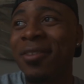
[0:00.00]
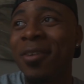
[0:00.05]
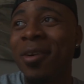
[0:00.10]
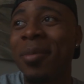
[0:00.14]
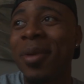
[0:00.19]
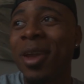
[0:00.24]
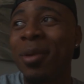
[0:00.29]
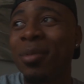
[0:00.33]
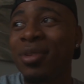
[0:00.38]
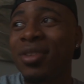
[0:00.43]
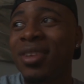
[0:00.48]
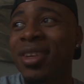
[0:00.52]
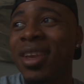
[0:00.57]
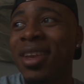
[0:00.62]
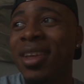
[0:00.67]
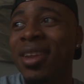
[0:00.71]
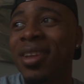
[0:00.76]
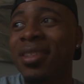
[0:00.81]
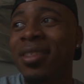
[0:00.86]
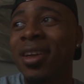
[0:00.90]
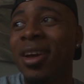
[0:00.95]
If I'm able to
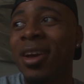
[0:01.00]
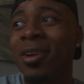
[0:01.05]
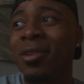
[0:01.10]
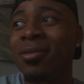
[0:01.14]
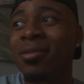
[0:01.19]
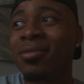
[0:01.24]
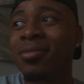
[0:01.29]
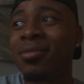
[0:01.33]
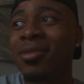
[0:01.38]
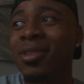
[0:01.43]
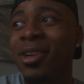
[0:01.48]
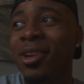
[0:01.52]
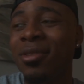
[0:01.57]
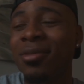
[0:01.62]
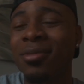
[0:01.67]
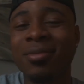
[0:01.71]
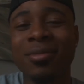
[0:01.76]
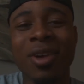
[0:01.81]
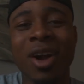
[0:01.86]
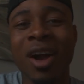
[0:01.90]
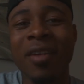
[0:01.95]
get it, that would, you know,
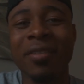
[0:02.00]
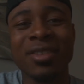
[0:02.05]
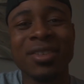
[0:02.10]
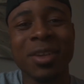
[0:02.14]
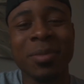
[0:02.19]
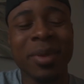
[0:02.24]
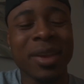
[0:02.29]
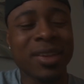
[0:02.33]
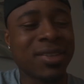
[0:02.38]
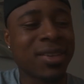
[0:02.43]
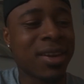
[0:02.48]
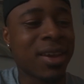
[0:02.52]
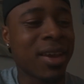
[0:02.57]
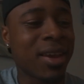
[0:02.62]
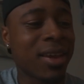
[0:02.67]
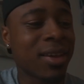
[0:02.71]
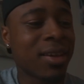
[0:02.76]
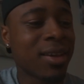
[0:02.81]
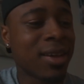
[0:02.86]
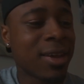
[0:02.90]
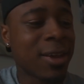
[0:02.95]
obviously make
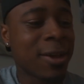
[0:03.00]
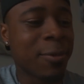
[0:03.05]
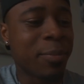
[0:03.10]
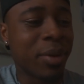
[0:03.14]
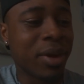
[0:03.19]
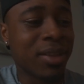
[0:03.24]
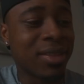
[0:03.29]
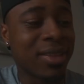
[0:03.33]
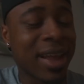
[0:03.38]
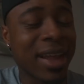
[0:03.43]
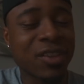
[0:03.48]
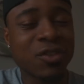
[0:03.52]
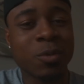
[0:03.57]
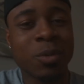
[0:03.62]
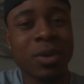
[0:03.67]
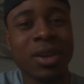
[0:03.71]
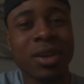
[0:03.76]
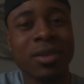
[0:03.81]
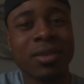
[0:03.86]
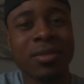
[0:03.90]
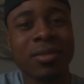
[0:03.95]
today. But that's
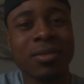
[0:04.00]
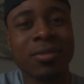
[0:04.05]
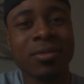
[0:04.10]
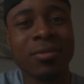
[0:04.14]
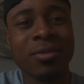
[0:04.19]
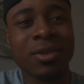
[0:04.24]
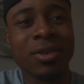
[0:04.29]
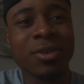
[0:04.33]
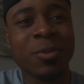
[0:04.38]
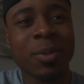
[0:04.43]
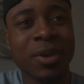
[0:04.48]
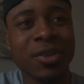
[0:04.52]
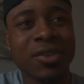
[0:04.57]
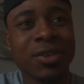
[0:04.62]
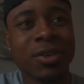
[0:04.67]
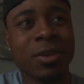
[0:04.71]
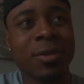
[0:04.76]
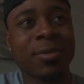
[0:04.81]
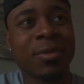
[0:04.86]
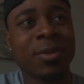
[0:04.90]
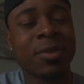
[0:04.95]
what we're supposed to
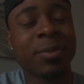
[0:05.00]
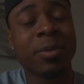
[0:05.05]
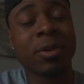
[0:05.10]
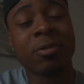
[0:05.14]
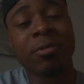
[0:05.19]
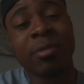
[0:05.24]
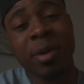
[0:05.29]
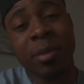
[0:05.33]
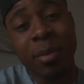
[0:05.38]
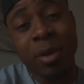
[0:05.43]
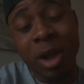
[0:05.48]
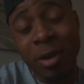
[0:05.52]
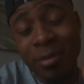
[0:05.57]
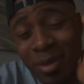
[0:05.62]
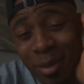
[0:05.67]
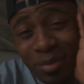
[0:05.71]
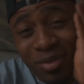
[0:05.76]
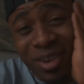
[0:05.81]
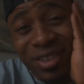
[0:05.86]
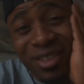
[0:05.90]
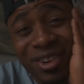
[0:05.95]
do. I'm supposed to meet with my mom,
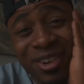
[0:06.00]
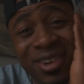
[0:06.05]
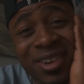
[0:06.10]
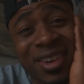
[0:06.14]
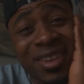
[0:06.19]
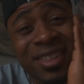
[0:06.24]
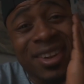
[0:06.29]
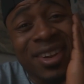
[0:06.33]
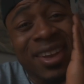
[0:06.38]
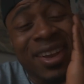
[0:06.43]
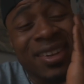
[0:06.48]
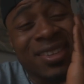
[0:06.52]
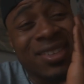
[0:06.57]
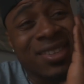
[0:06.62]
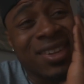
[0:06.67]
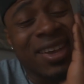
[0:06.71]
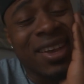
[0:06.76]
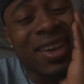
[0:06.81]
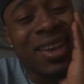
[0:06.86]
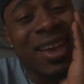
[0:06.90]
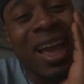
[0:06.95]
my brother in the next
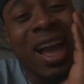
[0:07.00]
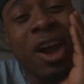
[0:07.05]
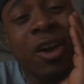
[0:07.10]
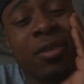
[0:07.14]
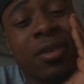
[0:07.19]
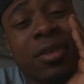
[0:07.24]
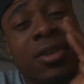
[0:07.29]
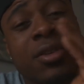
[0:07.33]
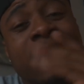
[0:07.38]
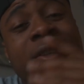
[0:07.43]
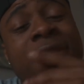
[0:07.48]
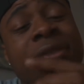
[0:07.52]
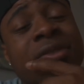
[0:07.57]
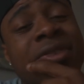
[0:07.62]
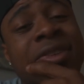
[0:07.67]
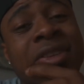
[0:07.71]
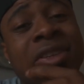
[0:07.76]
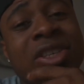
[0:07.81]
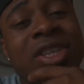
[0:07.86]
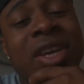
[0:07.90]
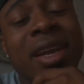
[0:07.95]
like hour or so
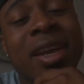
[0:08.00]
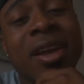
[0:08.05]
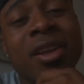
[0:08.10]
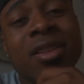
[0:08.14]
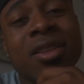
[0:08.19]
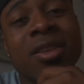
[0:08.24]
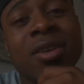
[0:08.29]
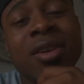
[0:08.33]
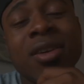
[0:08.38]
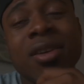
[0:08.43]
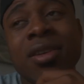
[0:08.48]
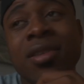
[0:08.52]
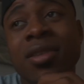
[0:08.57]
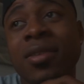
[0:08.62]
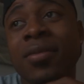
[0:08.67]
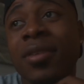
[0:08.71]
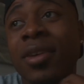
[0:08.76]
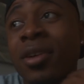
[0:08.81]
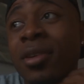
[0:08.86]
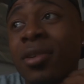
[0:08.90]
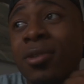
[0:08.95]
to check out the, the
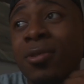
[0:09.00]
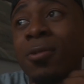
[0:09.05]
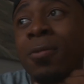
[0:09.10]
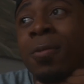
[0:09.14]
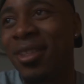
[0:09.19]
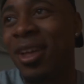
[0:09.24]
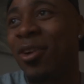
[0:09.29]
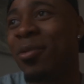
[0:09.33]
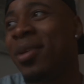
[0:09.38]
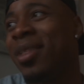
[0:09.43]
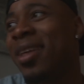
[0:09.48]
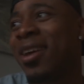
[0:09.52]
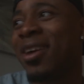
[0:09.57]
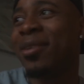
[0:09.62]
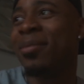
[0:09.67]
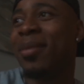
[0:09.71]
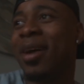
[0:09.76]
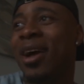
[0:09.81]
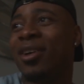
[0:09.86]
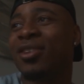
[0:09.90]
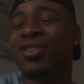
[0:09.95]
vehicle. That would be like
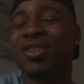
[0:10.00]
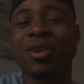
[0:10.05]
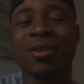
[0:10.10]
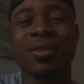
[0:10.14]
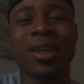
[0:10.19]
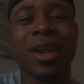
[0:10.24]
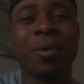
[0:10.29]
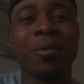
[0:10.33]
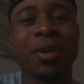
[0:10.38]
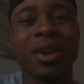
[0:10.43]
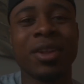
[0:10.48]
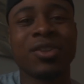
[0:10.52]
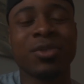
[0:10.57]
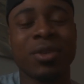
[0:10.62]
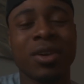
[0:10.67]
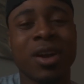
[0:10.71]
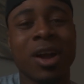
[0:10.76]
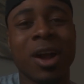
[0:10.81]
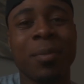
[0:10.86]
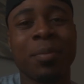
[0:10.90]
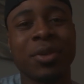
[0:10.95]
a milestone that I wanted to
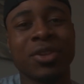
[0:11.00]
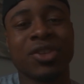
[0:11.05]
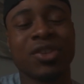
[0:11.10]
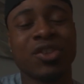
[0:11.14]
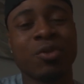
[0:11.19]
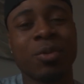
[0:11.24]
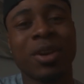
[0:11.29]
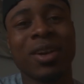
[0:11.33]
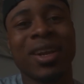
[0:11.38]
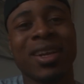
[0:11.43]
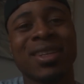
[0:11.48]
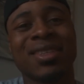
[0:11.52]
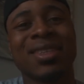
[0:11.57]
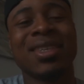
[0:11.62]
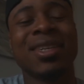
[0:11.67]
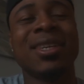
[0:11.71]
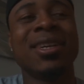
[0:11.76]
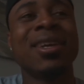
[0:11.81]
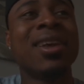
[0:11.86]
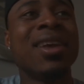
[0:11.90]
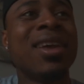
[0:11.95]
accomplish in
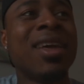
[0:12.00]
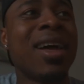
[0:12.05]
2019.